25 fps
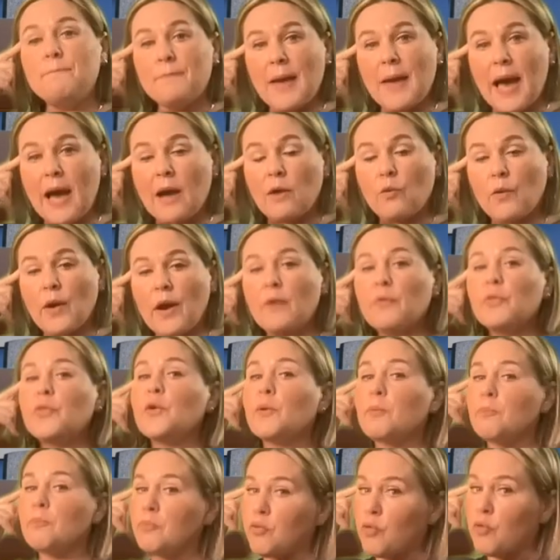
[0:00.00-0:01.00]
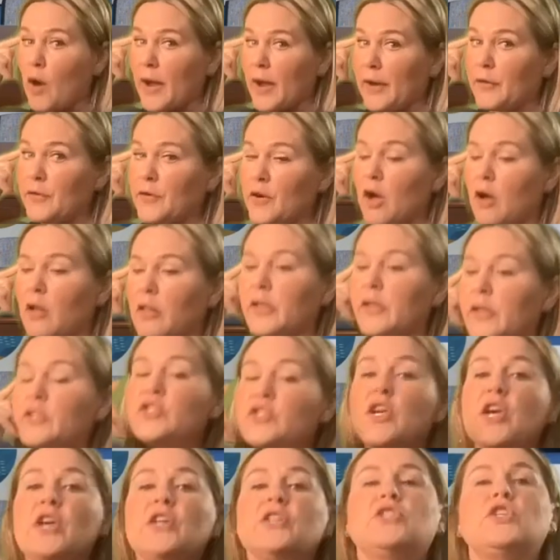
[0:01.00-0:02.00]
background, their prior
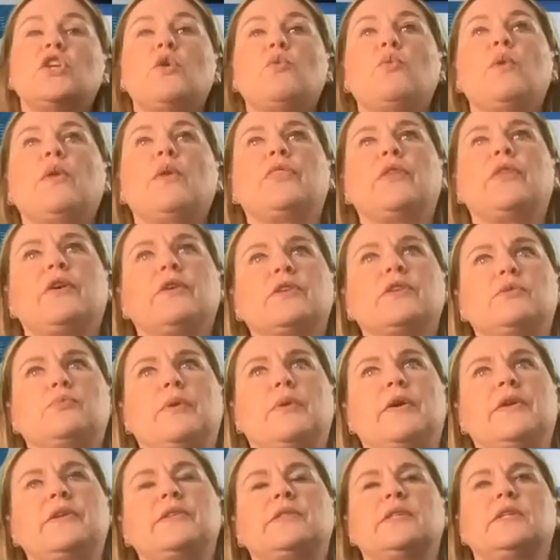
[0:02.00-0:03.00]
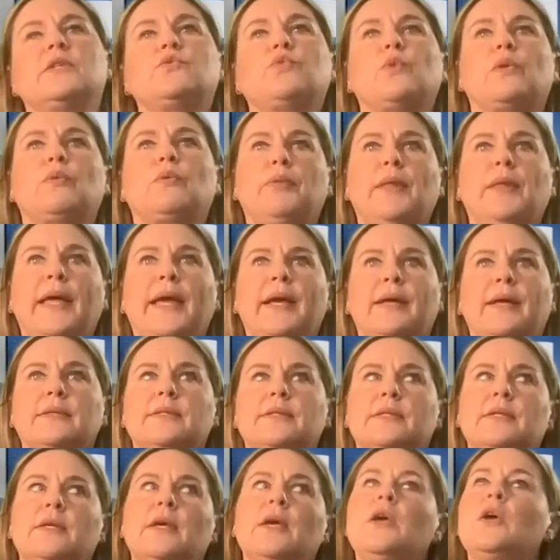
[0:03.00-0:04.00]
knowledge to know what their experience is with
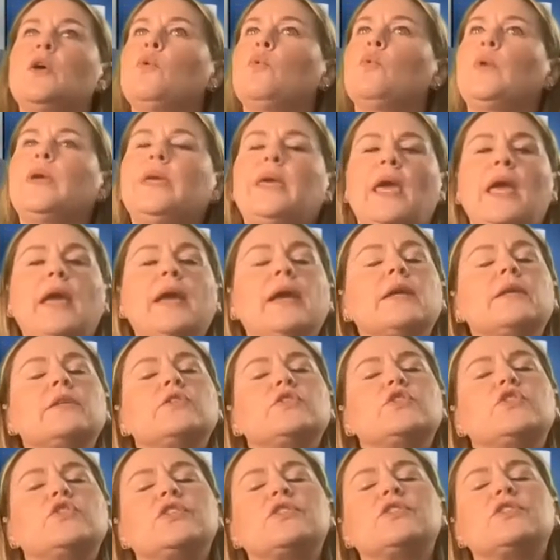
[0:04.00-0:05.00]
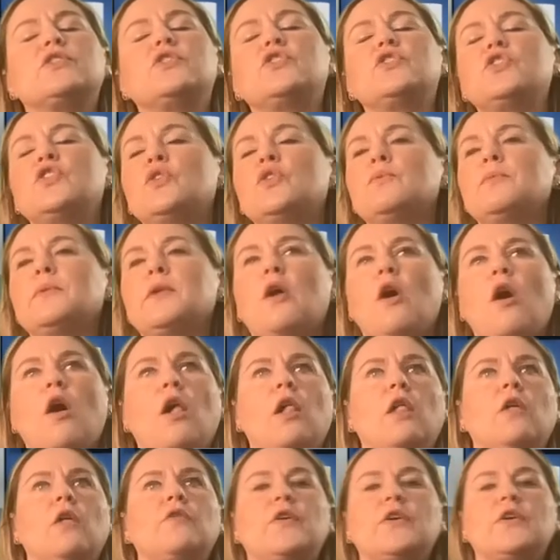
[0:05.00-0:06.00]
plants. We can't just assume that
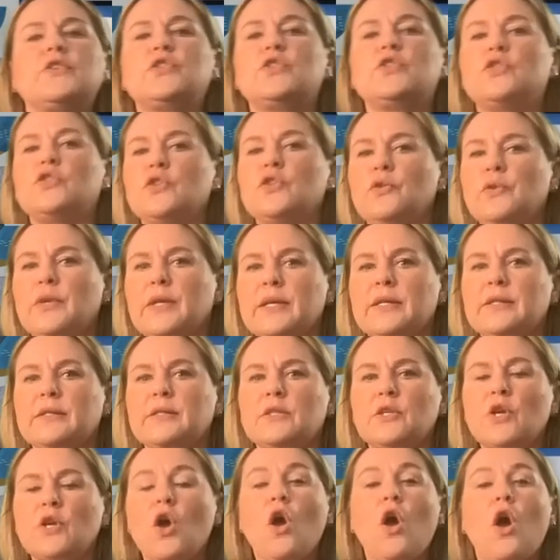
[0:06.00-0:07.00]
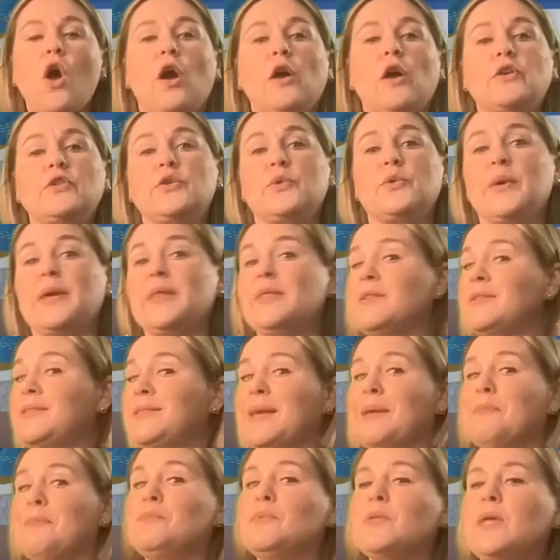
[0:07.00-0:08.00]
all of our students are doing the
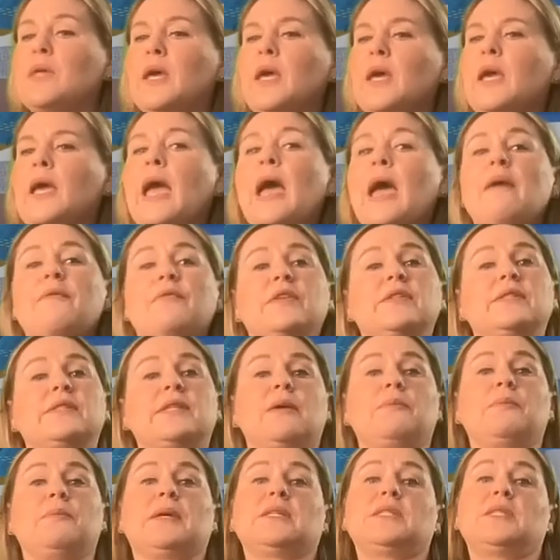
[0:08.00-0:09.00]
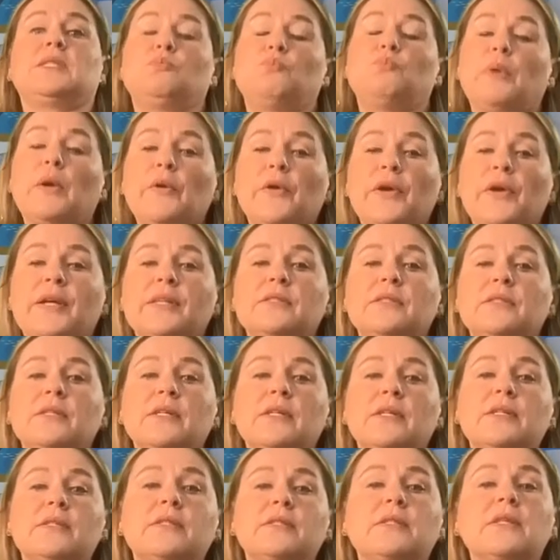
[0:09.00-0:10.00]
same thing, have the same
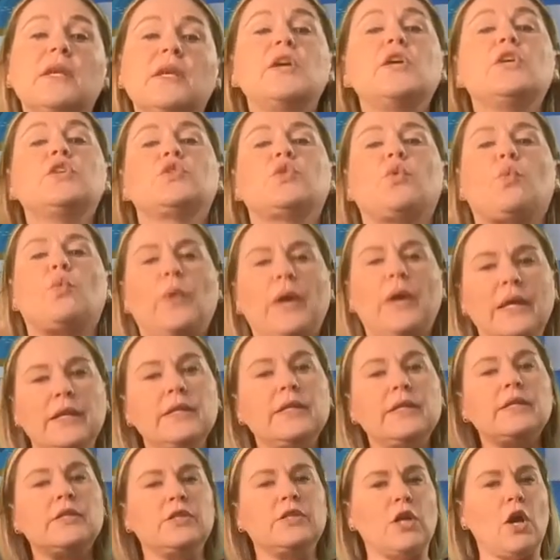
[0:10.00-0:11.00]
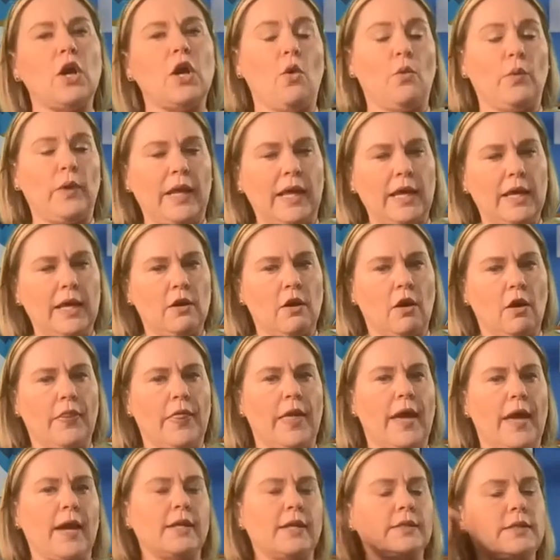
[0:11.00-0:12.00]
experiences. So we need to hone in on
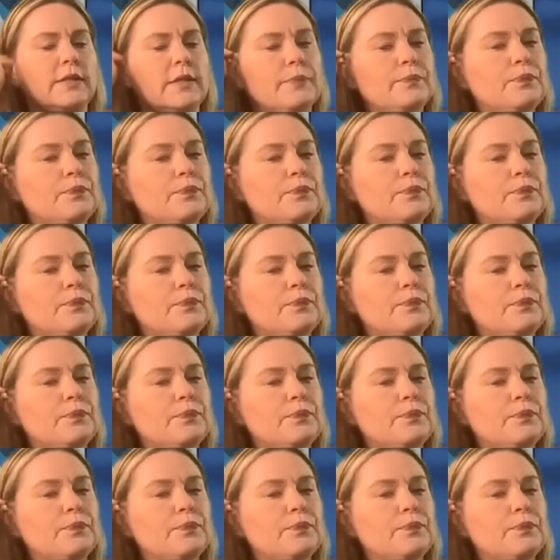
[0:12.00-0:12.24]
that.